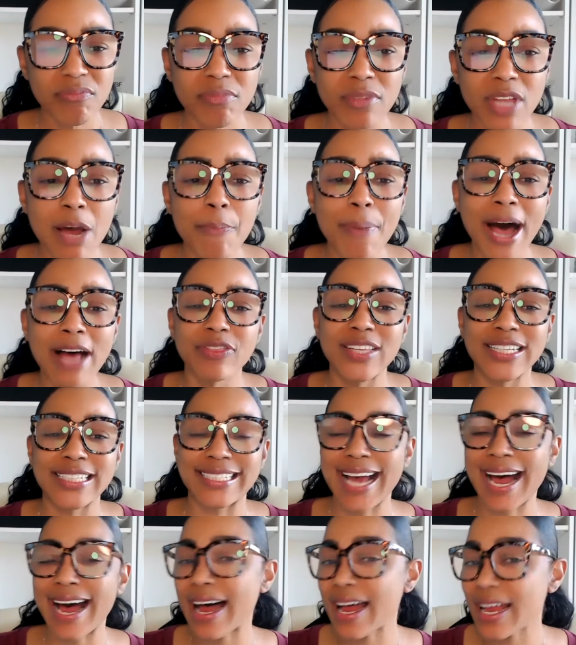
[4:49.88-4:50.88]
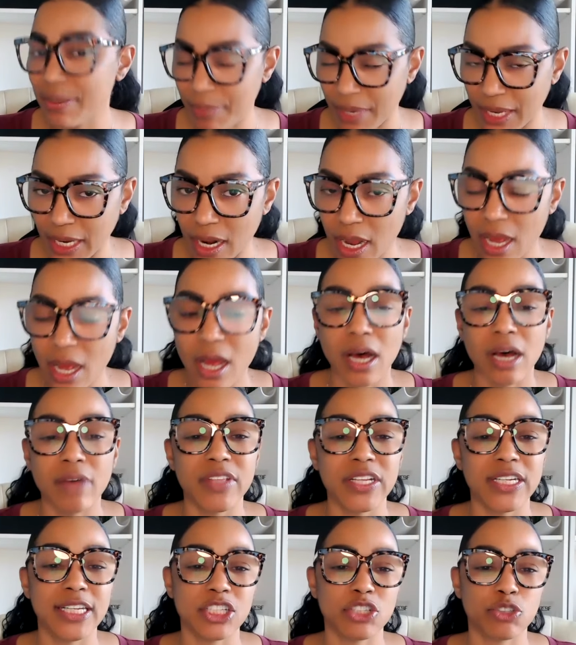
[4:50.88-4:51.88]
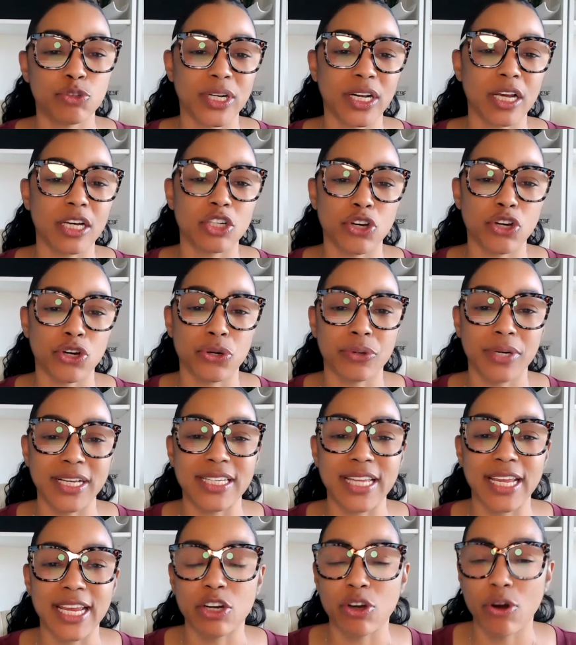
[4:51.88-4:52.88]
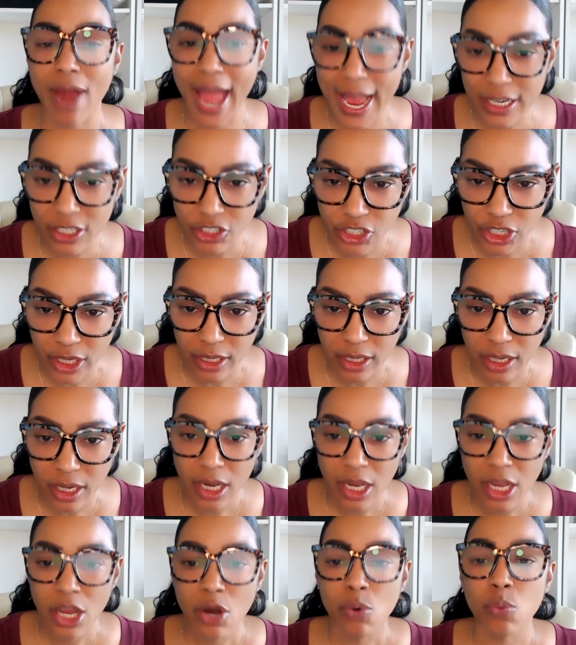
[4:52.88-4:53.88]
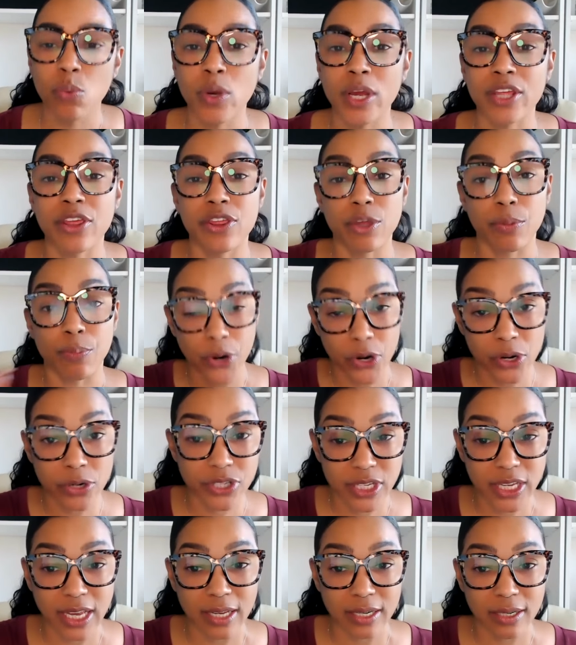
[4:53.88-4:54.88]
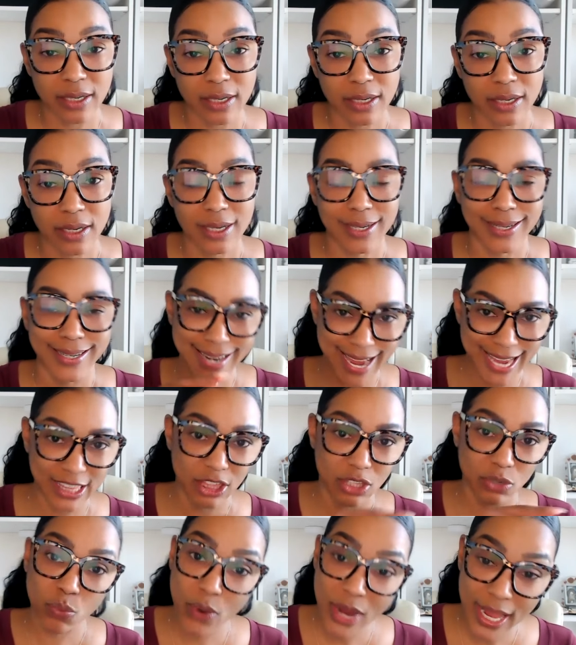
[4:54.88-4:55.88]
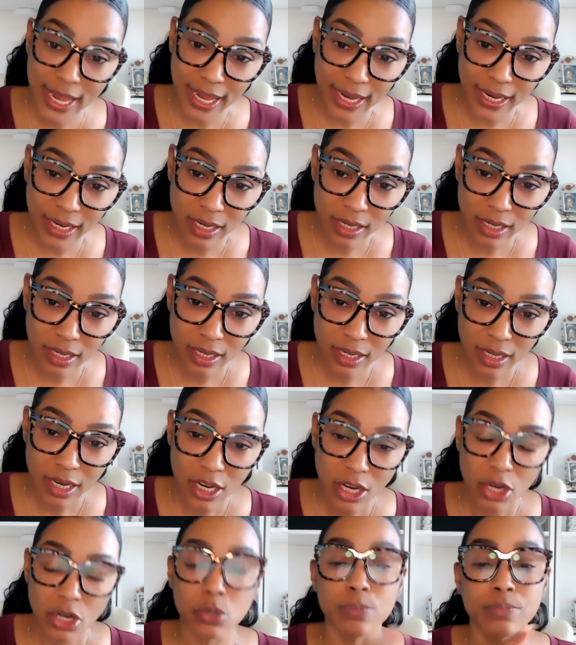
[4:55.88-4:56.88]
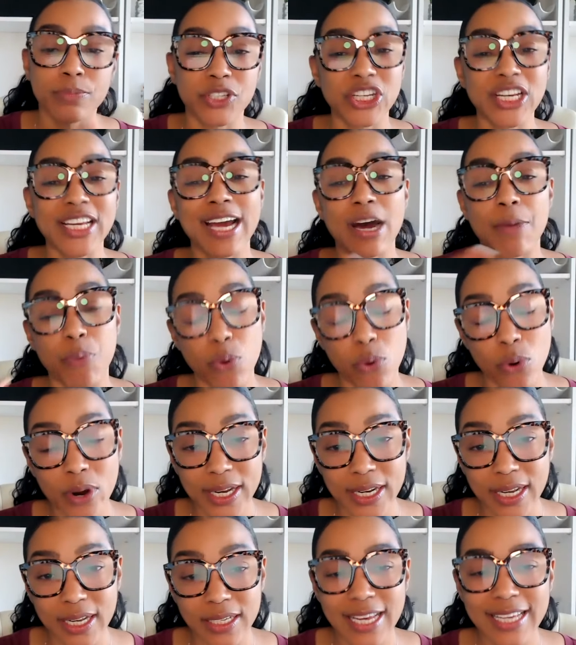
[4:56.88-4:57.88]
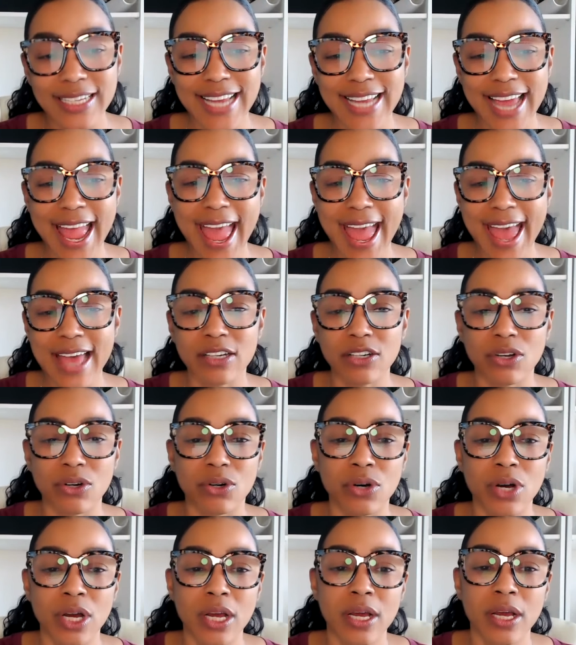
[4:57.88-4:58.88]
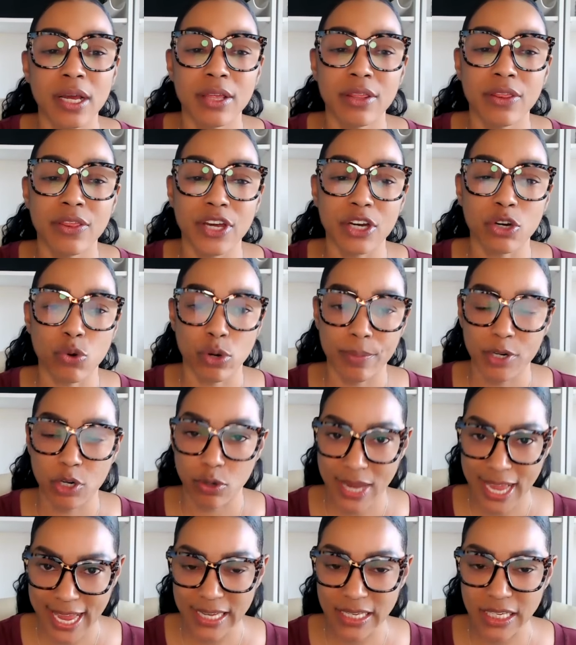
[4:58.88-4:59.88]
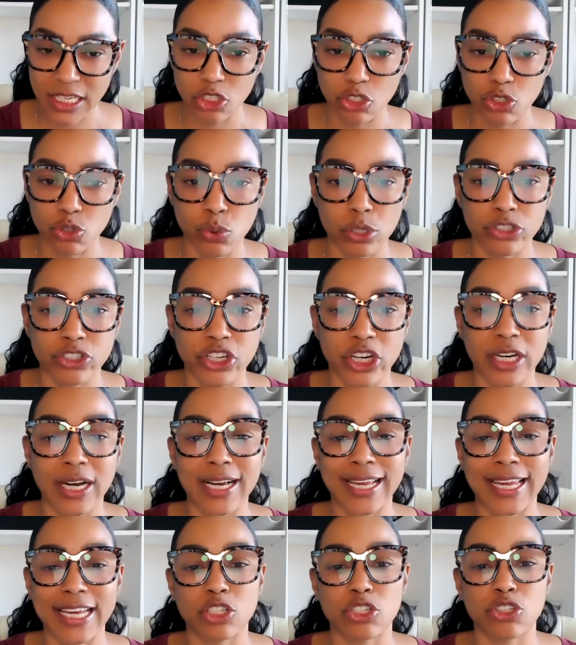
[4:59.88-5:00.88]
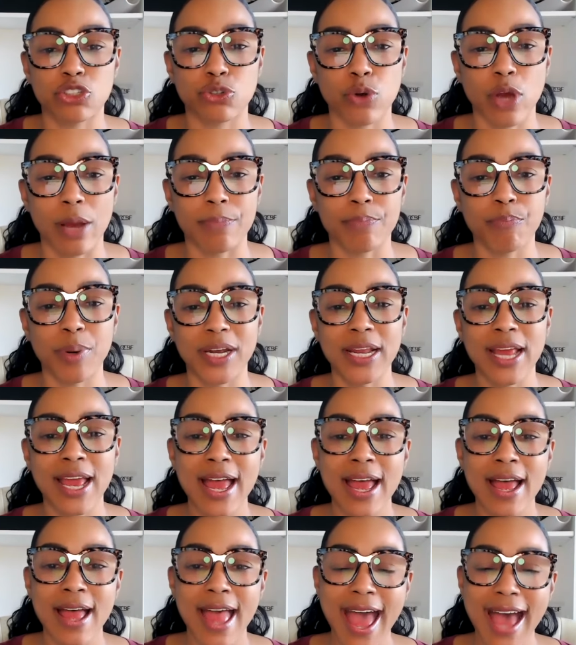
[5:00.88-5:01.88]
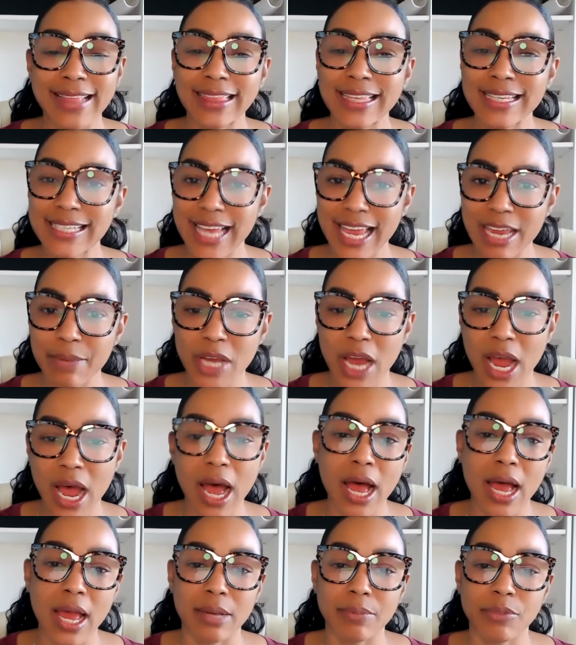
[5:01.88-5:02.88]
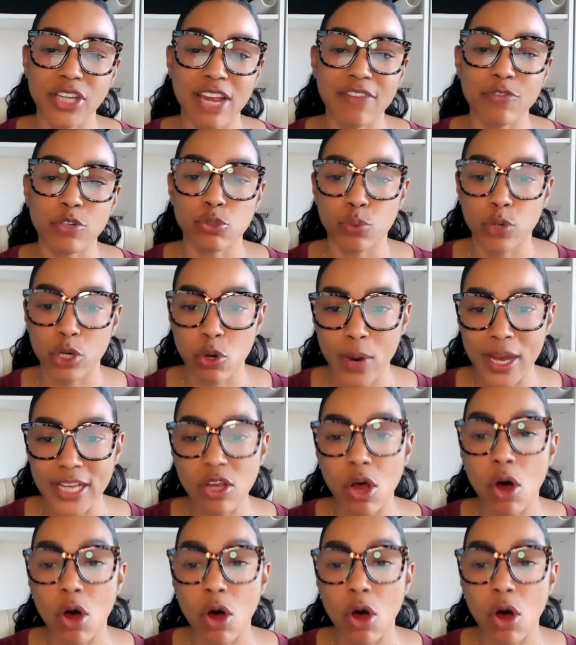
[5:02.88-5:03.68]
about the timing of the district attorney's interaction with the person, Nathan Wade, whom she appointed to handle the criminal case in Georgia against Trump. But at the same time, Shafer's request